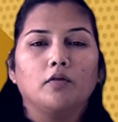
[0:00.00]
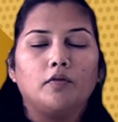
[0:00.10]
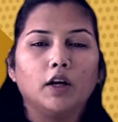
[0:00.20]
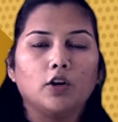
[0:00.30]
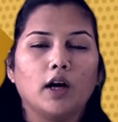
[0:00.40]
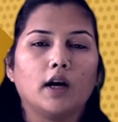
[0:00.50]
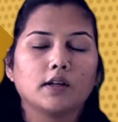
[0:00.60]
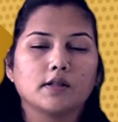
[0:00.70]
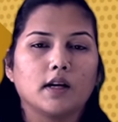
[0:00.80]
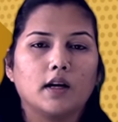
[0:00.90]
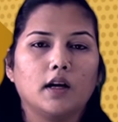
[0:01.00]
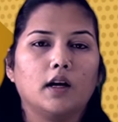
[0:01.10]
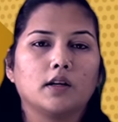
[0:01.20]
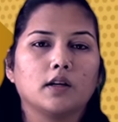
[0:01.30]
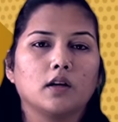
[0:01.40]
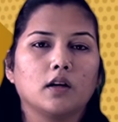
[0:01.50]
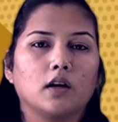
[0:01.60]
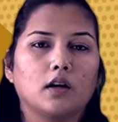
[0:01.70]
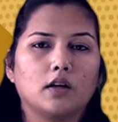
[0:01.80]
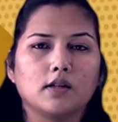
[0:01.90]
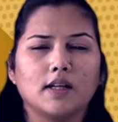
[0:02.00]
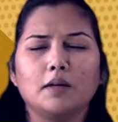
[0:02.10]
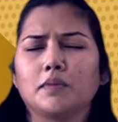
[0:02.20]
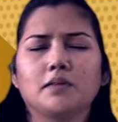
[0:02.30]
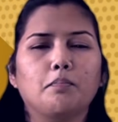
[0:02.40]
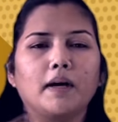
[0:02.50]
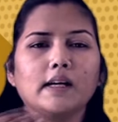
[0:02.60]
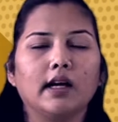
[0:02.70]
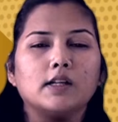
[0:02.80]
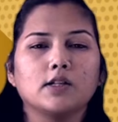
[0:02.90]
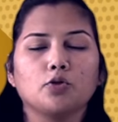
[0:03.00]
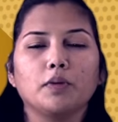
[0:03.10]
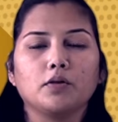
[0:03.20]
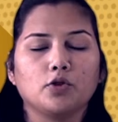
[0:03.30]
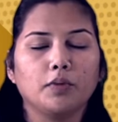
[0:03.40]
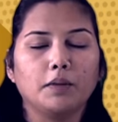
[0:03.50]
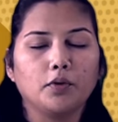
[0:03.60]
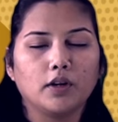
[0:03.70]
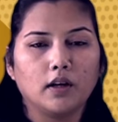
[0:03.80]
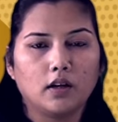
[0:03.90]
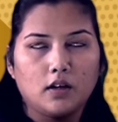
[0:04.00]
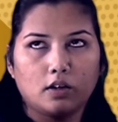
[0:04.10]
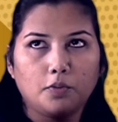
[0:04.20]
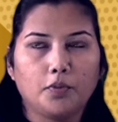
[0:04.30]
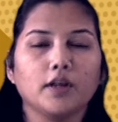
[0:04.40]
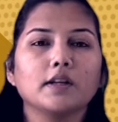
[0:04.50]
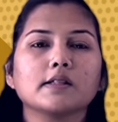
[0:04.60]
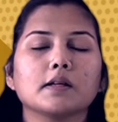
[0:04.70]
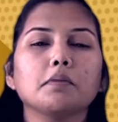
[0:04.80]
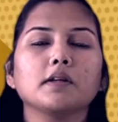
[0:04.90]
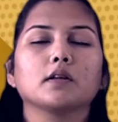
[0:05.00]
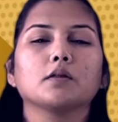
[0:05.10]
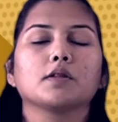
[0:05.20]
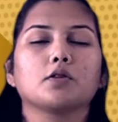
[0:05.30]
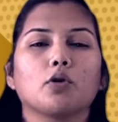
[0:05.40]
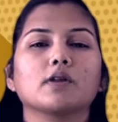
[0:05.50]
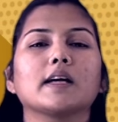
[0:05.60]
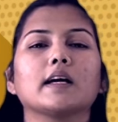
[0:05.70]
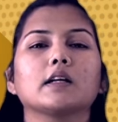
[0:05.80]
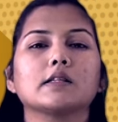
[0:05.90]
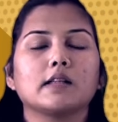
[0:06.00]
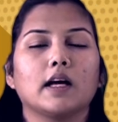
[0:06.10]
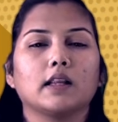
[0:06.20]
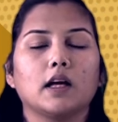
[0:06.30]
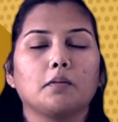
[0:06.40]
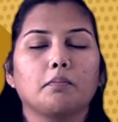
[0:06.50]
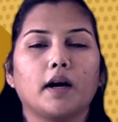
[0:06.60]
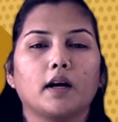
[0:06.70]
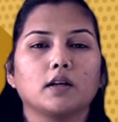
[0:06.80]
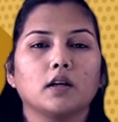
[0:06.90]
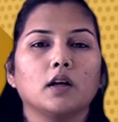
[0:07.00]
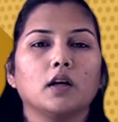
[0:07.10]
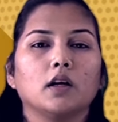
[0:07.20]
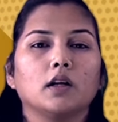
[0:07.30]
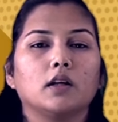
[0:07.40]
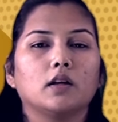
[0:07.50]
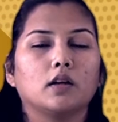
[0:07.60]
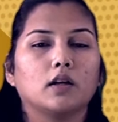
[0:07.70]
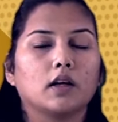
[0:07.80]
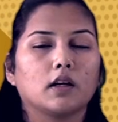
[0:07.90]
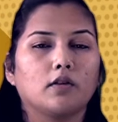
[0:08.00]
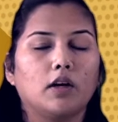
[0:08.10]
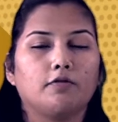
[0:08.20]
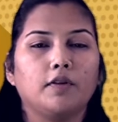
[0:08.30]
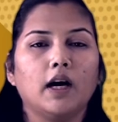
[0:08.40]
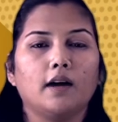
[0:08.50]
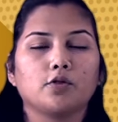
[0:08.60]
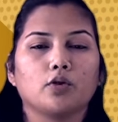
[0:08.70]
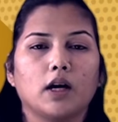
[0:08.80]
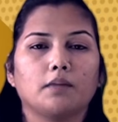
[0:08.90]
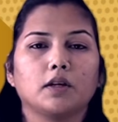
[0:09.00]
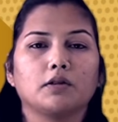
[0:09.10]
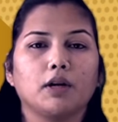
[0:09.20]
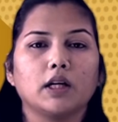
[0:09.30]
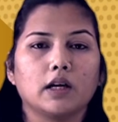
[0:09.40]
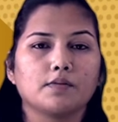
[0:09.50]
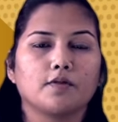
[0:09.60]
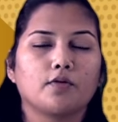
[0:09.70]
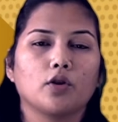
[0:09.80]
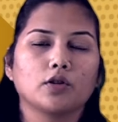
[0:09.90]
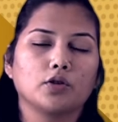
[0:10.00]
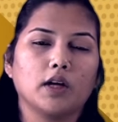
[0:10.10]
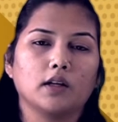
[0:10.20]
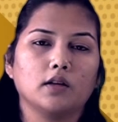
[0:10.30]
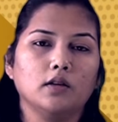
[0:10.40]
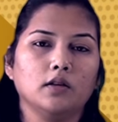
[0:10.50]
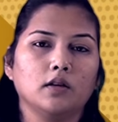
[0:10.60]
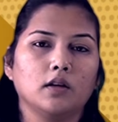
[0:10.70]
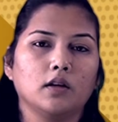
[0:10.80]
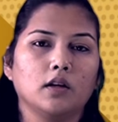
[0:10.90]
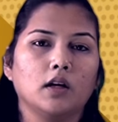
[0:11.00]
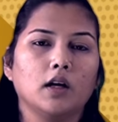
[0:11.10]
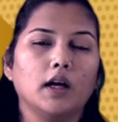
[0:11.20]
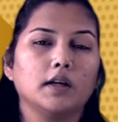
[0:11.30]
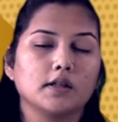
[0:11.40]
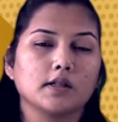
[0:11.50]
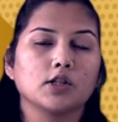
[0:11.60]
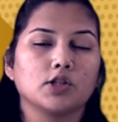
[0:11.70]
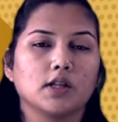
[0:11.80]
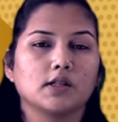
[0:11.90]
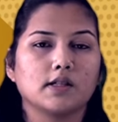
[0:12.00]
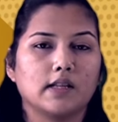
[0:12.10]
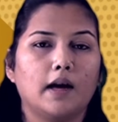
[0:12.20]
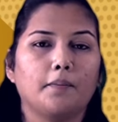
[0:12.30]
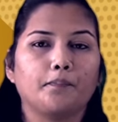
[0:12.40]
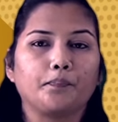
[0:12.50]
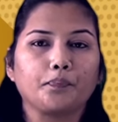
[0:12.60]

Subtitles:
We're gonna understand it. See, to put it in simple terms, the rock cycle is nothing but if we have to club the three types of rock together, it is just the same.